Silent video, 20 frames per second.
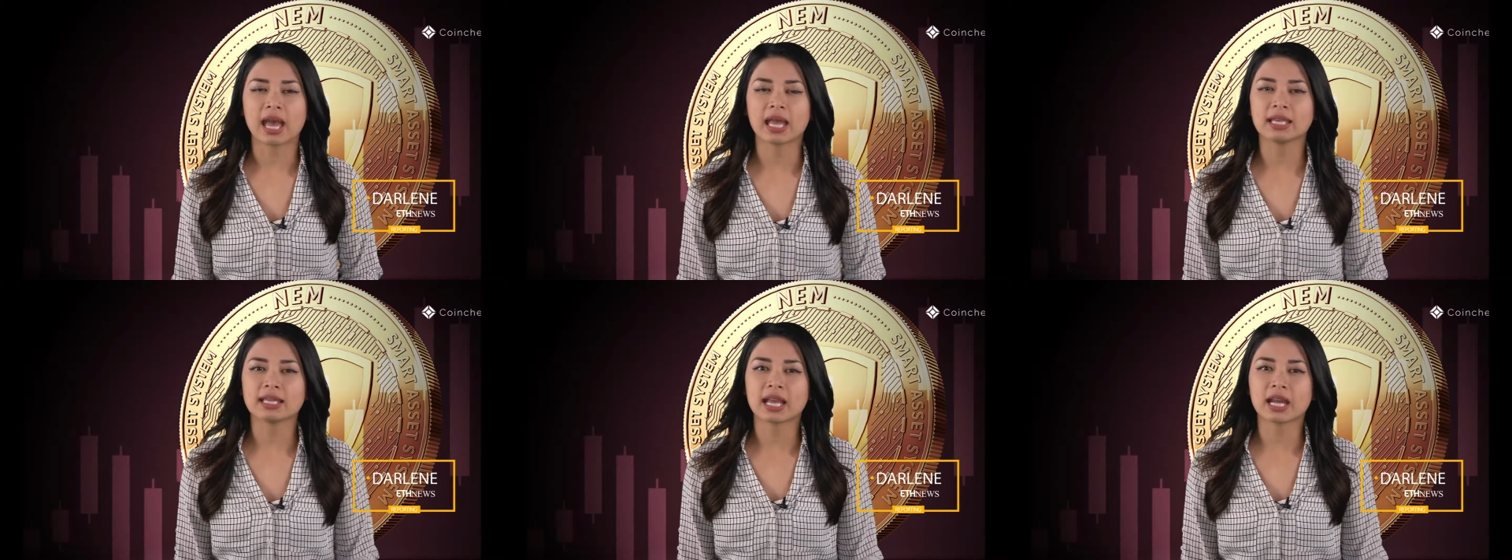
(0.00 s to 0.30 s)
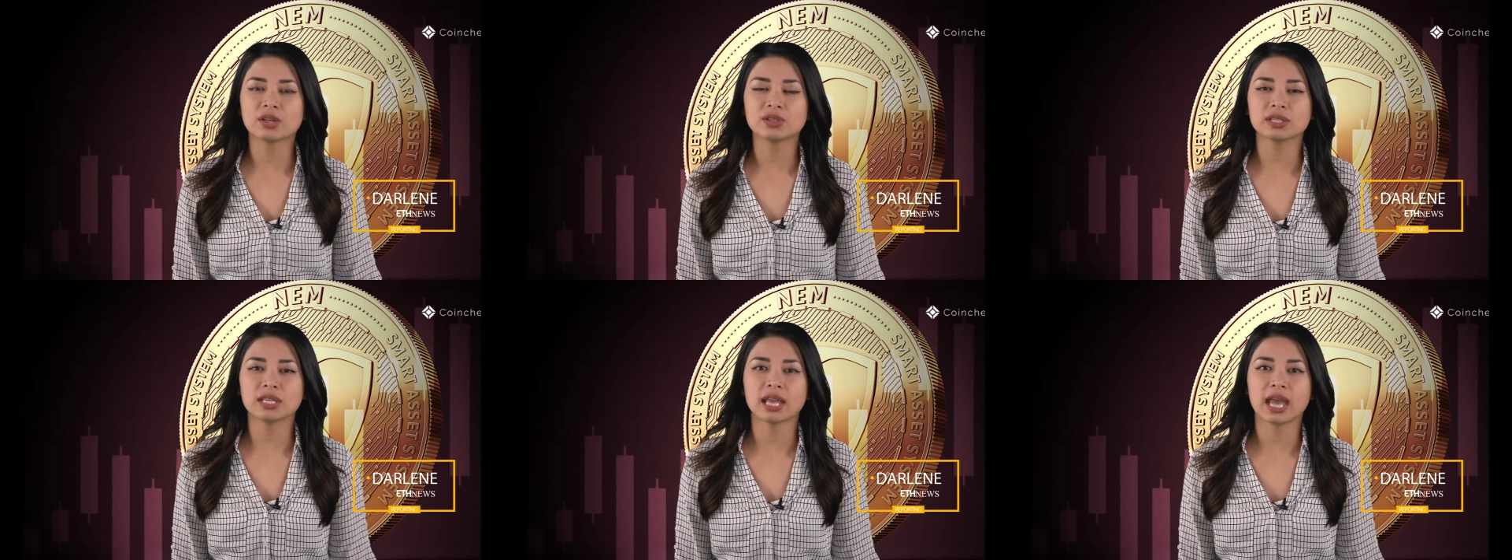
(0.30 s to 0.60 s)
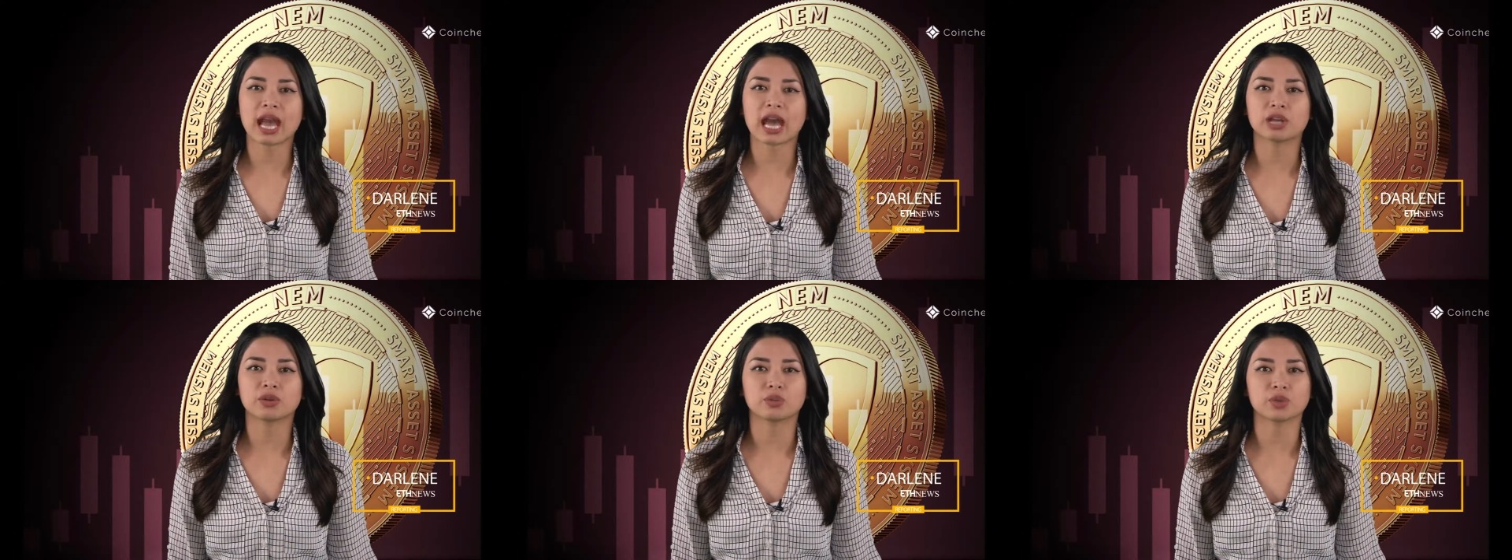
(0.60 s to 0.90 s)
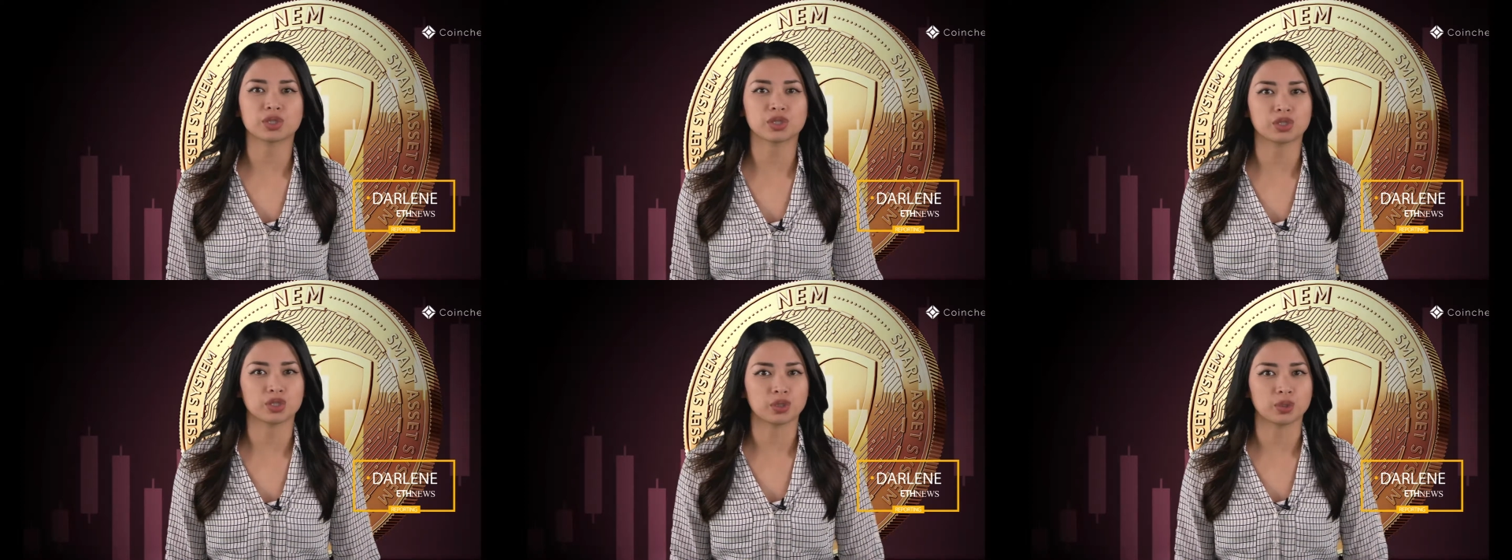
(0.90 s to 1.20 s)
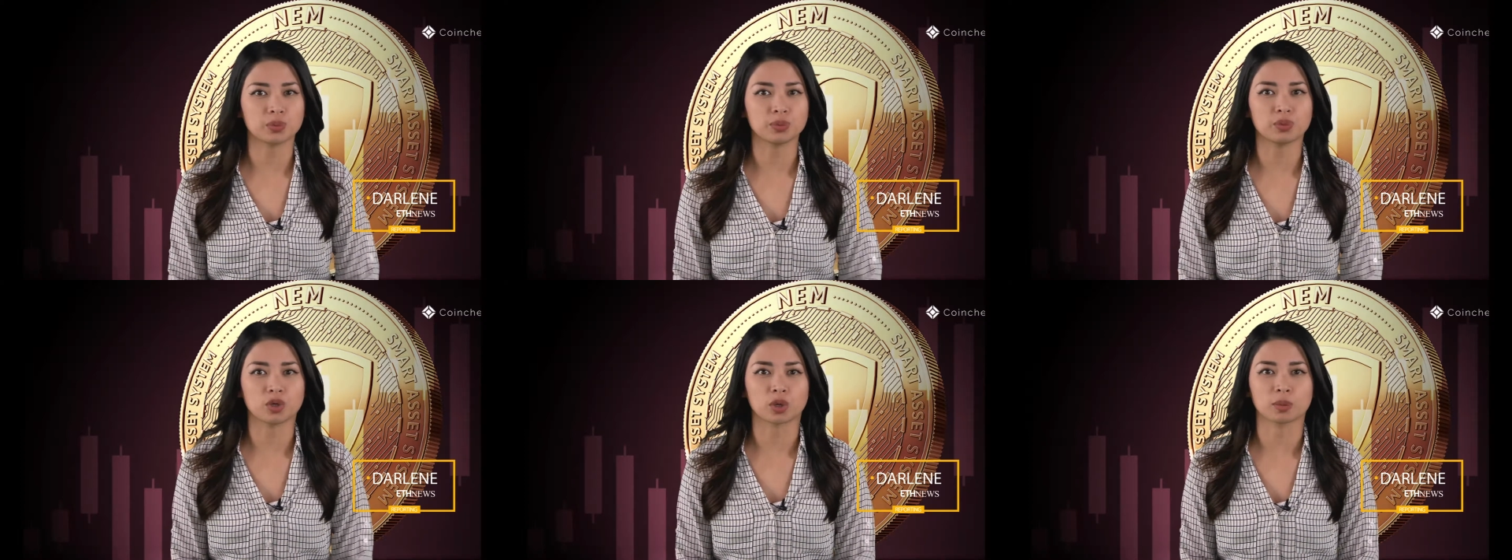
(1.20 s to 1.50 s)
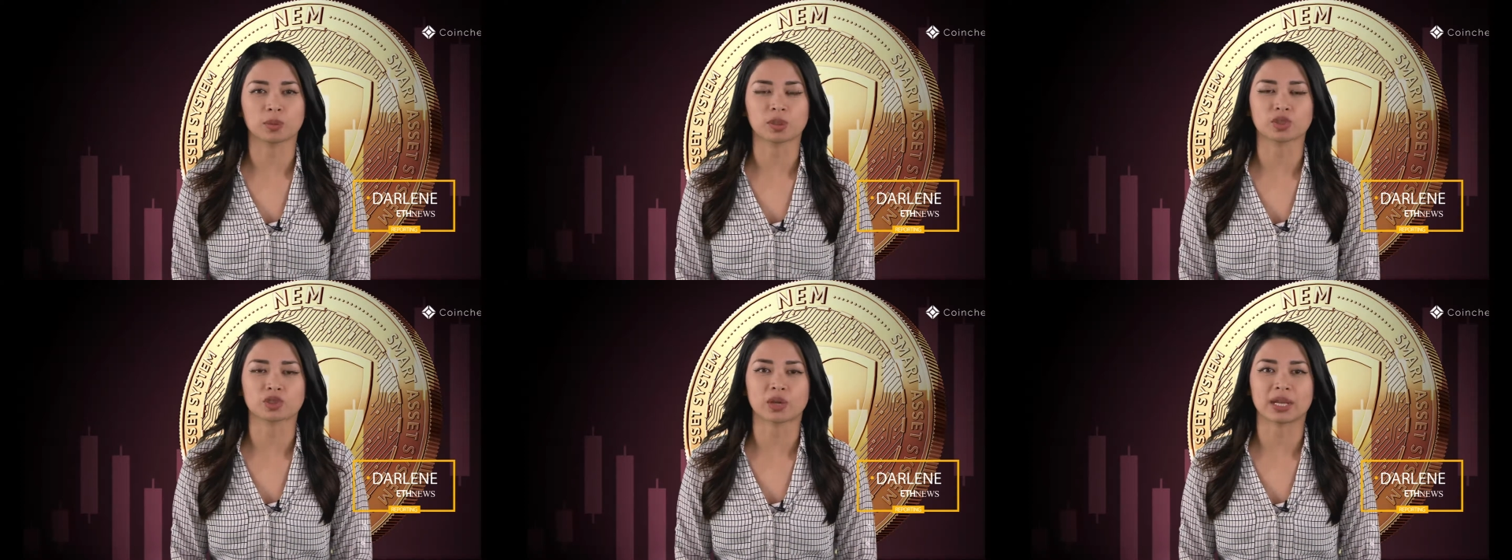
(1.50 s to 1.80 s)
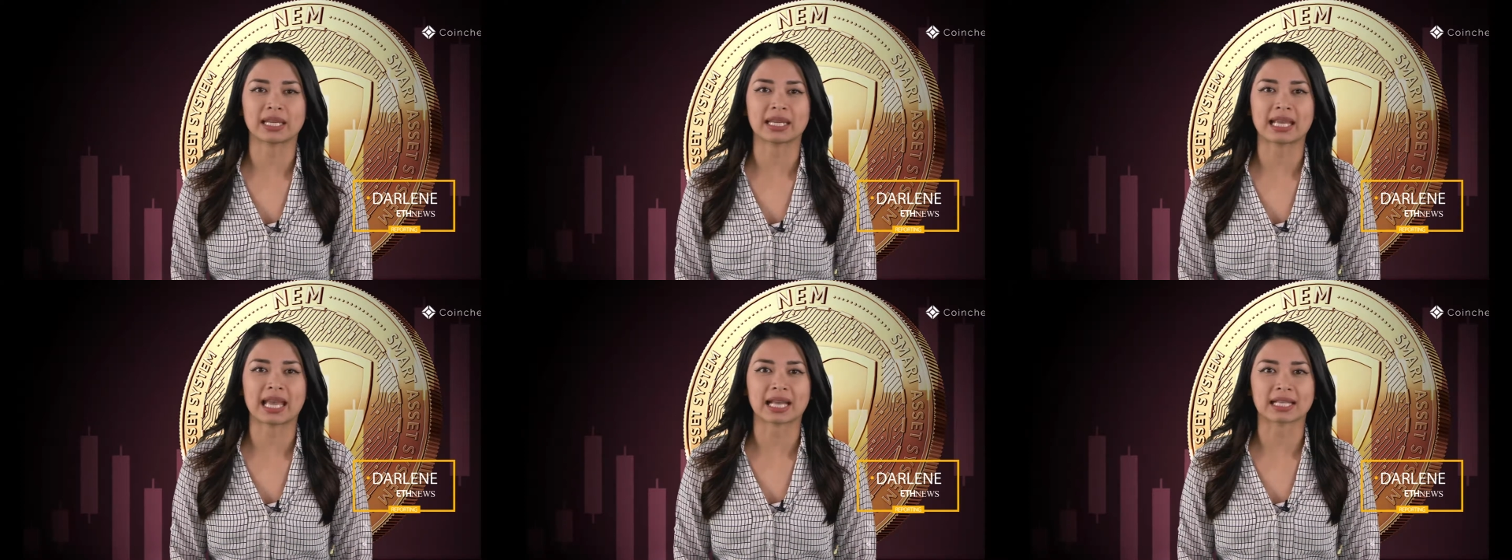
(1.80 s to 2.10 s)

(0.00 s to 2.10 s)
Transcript: announced it had resumed normal trading